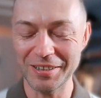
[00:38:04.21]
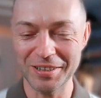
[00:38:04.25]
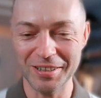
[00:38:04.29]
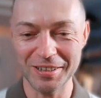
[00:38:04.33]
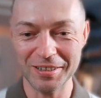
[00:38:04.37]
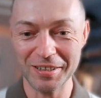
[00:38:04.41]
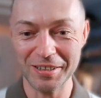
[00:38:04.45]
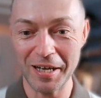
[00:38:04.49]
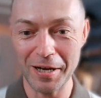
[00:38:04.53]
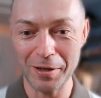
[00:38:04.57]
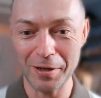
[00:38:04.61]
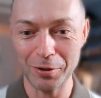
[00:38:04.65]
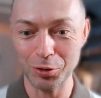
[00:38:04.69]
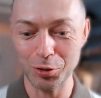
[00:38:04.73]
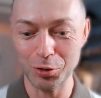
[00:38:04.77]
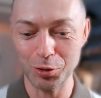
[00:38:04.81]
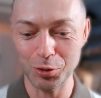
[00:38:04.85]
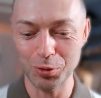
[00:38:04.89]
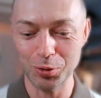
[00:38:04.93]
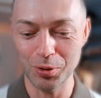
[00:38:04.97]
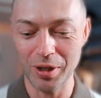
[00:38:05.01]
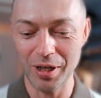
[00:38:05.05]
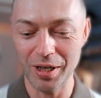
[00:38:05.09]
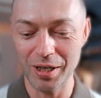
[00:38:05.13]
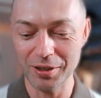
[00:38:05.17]
just how
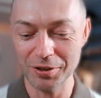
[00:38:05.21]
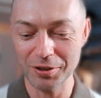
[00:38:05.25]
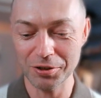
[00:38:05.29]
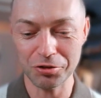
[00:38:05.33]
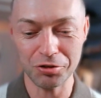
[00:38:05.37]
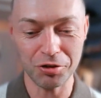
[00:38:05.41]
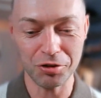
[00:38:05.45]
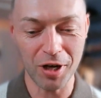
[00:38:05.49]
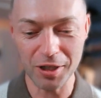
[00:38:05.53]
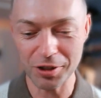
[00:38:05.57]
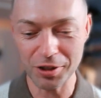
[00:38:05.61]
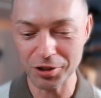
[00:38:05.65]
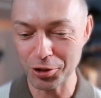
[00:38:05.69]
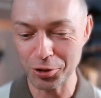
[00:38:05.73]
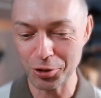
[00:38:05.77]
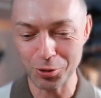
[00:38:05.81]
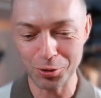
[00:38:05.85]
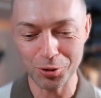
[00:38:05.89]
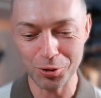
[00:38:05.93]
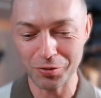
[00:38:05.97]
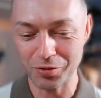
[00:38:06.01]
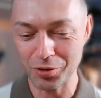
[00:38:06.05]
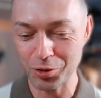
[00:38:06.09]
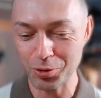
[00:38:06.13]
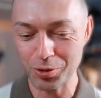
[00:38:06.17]
to structure all
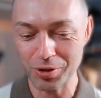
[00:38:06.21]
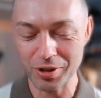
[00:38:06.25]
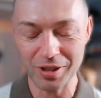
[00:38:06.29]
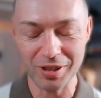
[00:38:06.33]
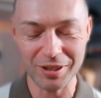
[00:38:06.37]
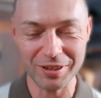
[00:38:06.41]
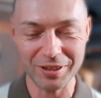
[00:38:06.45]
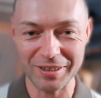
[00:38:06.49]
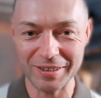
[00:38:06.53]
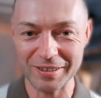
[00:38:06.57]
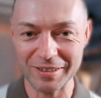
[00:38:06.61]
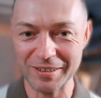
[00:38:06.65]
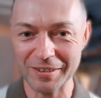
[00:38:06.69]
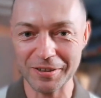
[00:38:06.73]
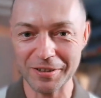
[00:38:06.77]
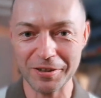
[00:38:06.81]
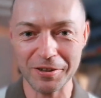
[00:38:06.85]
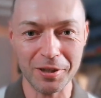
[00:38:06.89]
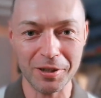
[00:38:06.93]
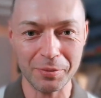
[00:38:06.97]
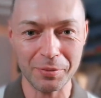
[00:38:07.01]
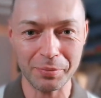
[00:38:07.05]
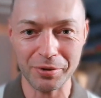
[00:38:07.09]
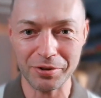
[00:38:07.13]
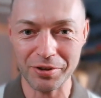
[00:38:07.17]
of your LLCs and
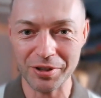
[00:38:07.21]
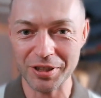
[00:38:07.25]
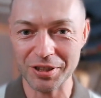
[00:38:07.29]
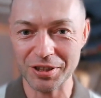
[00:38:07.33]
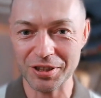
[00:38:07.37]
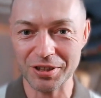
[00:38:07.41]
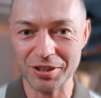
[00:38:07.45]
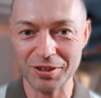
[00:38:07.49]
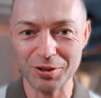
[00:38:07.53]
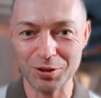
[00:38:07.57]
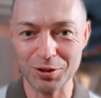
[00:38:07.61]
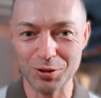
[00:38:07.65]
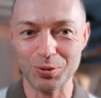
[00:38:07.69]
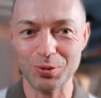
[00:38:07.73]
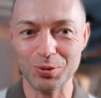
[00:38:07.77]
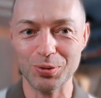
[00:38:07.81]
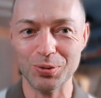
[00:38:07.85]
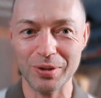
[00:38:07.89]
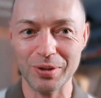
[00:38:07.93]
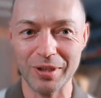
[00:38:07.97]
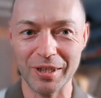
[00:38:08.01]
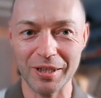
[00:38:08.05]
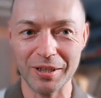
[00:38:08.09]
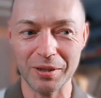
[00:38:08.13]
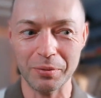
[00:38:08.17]
corporations to
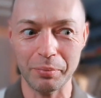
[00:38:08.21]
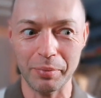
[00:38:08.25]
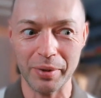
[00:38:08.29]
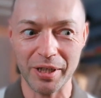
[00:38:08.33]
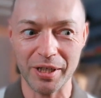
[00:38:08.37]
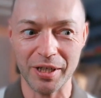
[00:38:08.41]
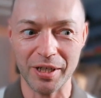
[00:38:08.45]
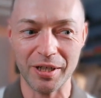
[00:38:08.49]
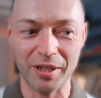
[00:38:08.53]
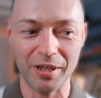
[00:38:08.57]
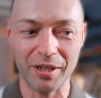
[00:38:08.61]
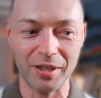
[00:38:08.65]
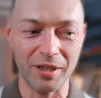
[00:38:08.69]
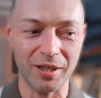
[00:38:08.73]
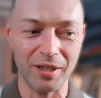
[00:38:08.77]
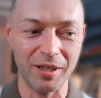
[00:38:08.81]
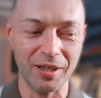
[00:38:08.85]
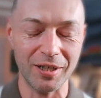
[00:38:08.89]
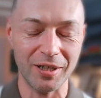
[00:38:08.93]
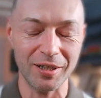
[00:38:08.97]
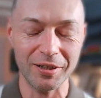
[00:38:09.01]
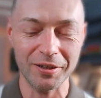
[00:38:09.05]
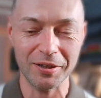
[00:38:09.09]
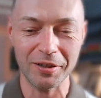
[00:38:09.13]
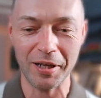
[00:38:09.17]
get
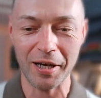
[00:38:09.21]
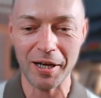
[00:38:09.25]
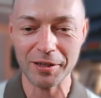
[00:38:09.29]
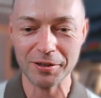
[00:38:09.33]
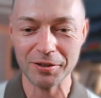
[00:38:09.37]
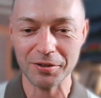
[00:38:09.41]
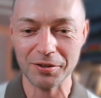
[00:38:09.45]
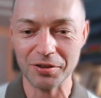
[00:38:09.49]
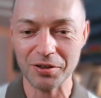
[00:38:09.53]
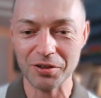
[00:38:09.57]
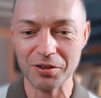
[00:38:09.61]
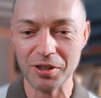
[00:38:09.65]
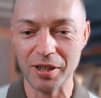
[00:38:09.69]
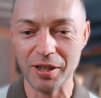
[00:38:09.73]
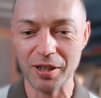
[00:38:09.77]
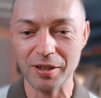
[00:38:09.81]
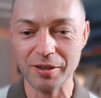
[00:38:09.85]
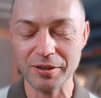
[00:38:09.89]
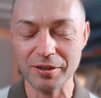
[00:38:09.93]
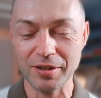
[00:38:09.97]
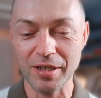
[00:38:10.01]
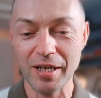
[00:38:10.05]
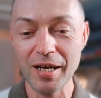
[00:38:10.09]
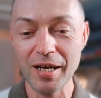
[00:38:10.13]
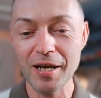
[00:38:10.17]
better tax
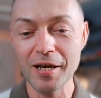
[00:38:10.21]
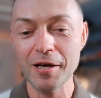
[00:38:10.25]
results.